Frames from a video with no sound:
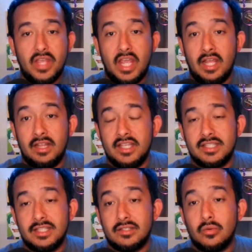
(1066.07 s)
And
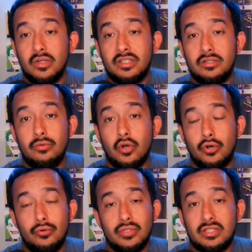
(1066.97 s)
this is going to
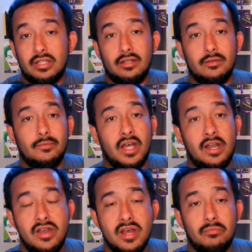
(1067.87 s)
host
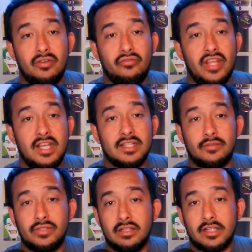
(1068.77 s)
a number of things,
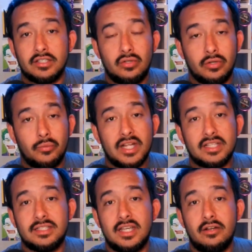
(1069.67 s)
obviously like a student
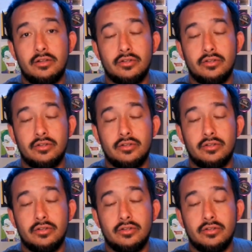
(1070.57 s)
rec center.